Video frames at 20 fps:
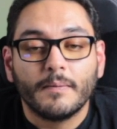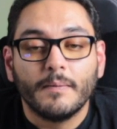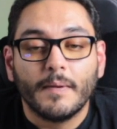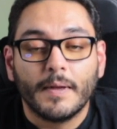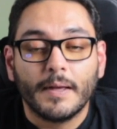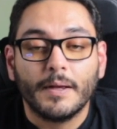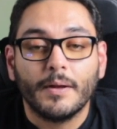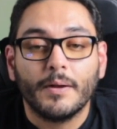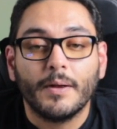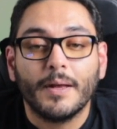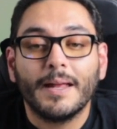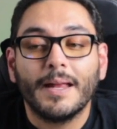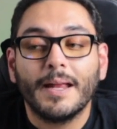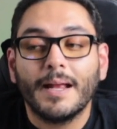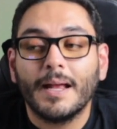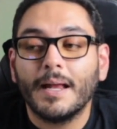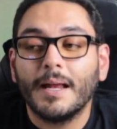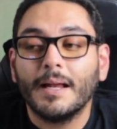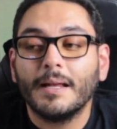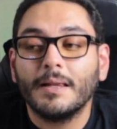
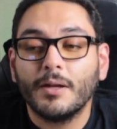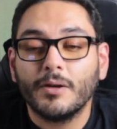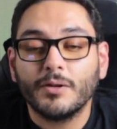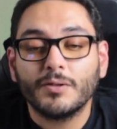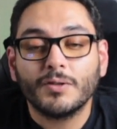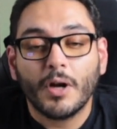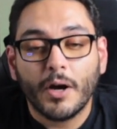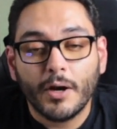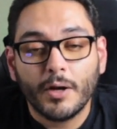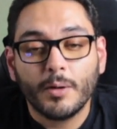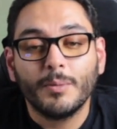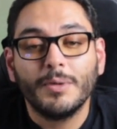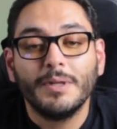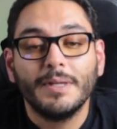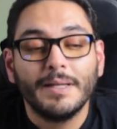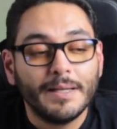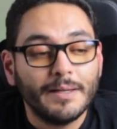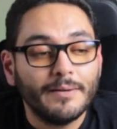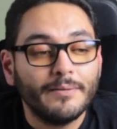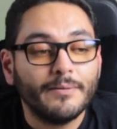and they're starting to
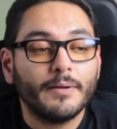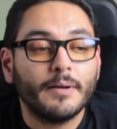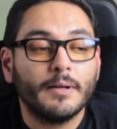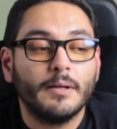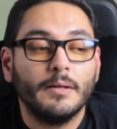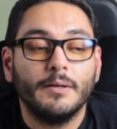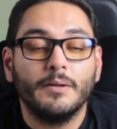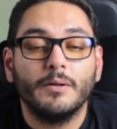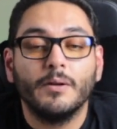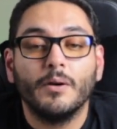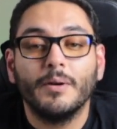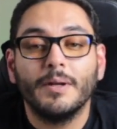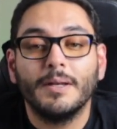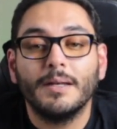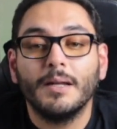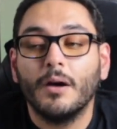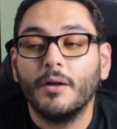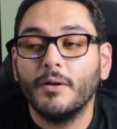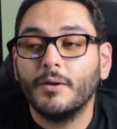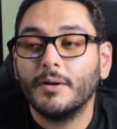believe, you know,
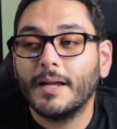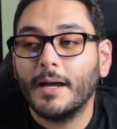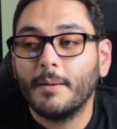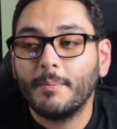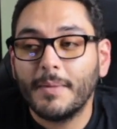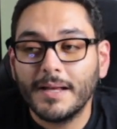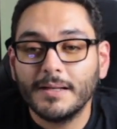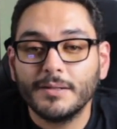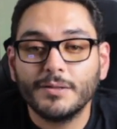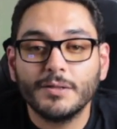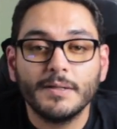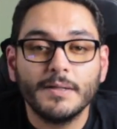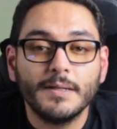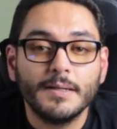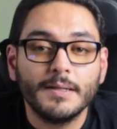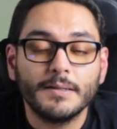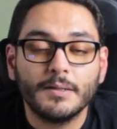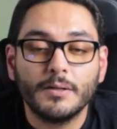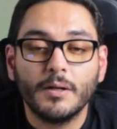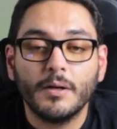in other
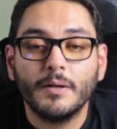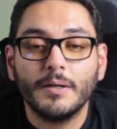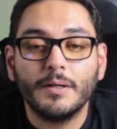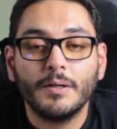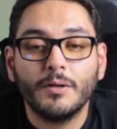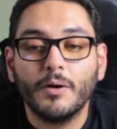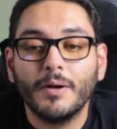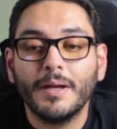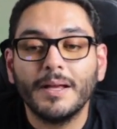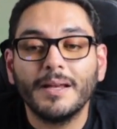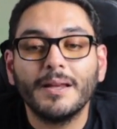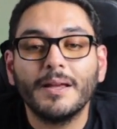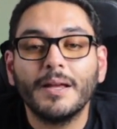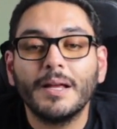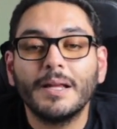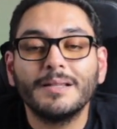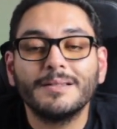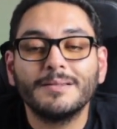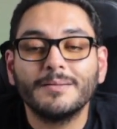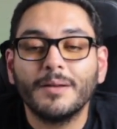dimensions, and you know,
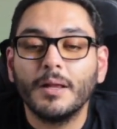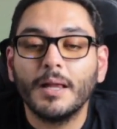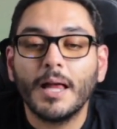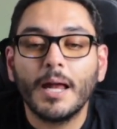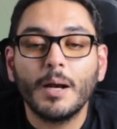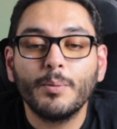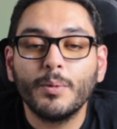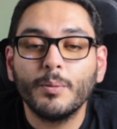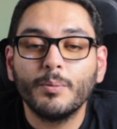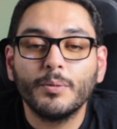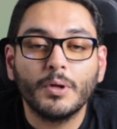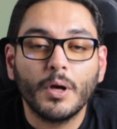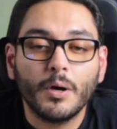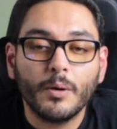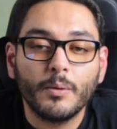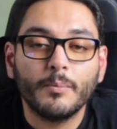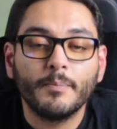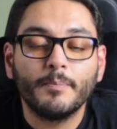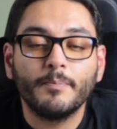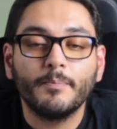and a lot of people
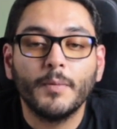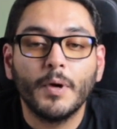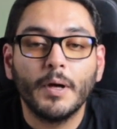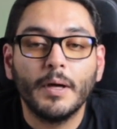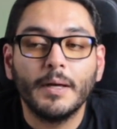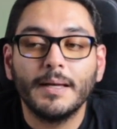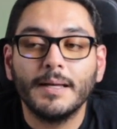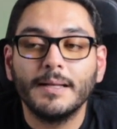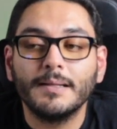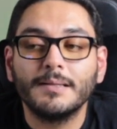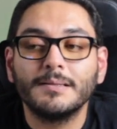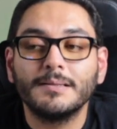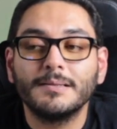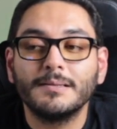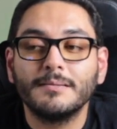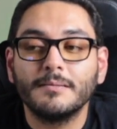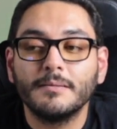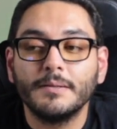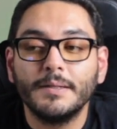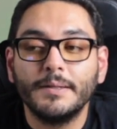don't, but
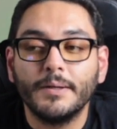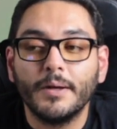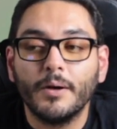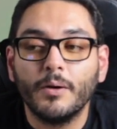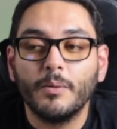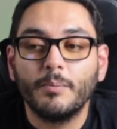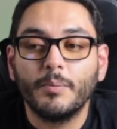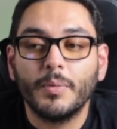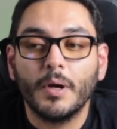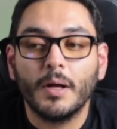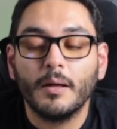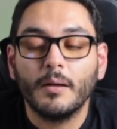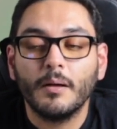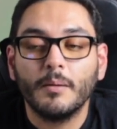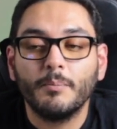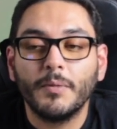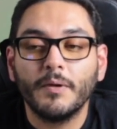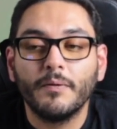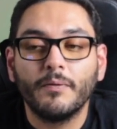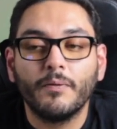it's, you know,
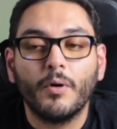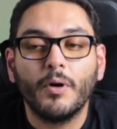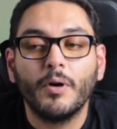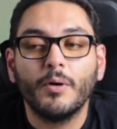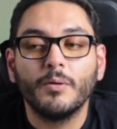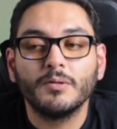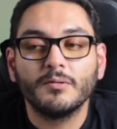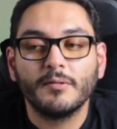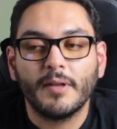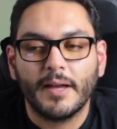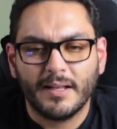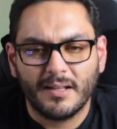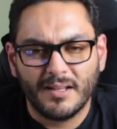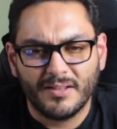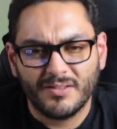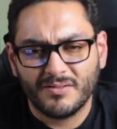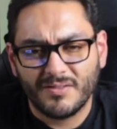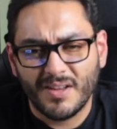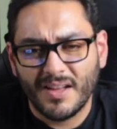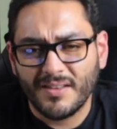before it was like
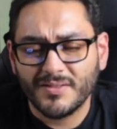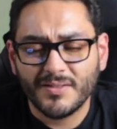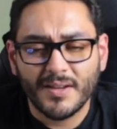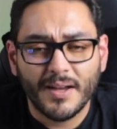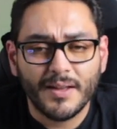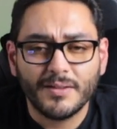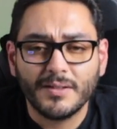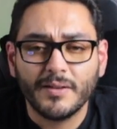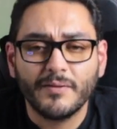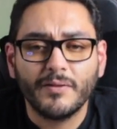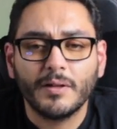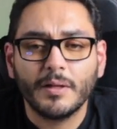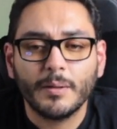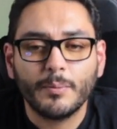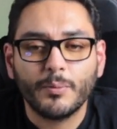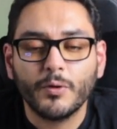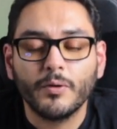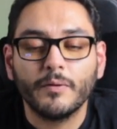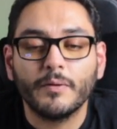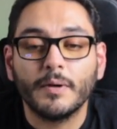it's not scientifically
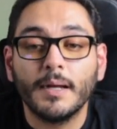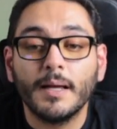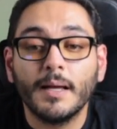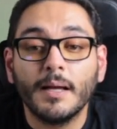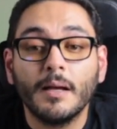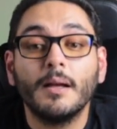proven.